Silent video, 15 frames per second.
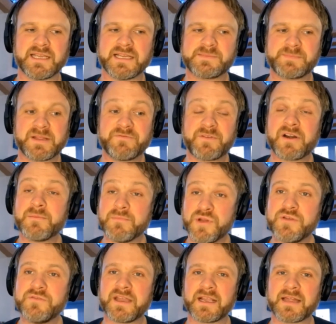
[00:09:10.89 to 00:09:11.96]
It's been very
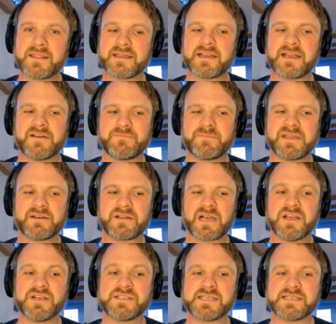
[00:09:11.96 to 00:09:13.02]
moving. I think I've been
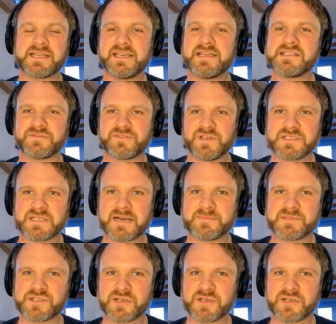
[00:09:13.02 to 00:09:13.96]
close to tears a few times,